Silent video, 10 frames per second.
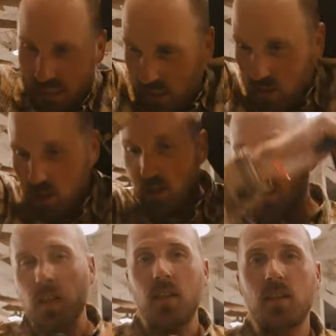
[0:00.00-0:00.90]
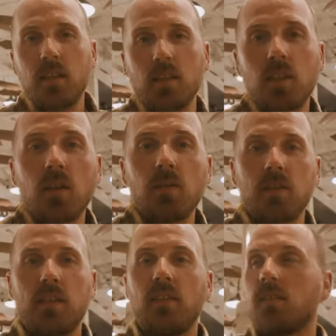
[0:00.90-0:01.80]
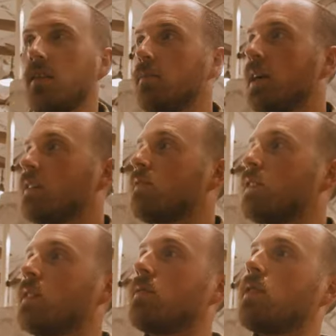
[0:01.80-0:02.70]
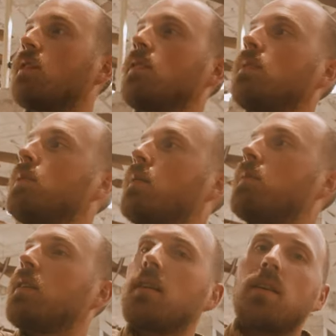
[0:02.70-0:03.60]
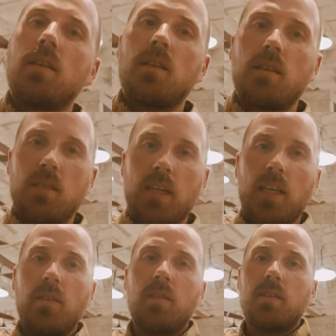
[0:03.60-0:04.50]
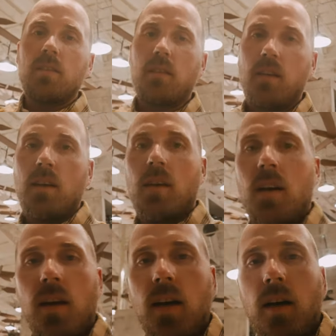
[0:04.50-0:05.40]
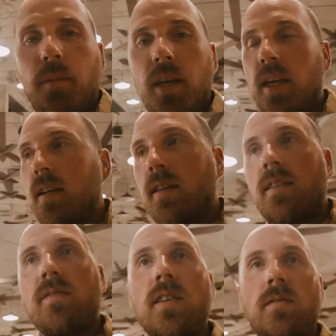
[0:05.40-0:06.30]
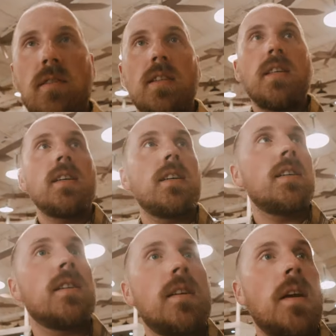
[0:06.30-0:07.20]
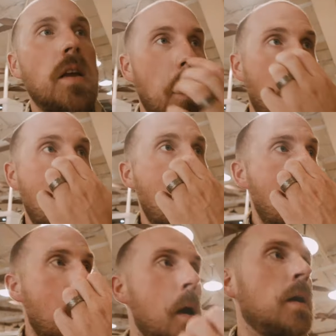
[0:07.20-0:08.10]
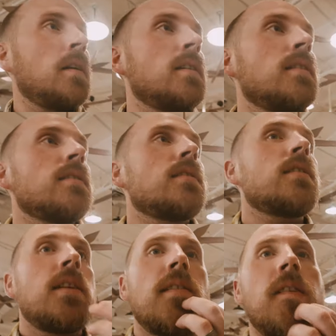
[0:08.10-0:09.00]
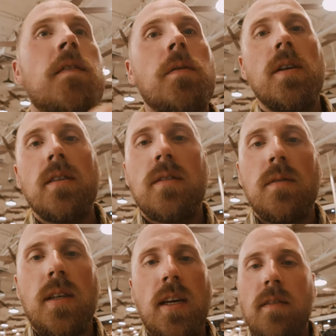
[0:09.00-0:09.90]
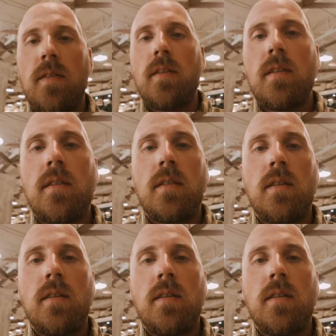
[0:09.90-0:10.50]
That Shoei, that Shoei was definitely the best feeling one when you pop it on. Like, it was immediately felt really good. Let's see, what else do we have here?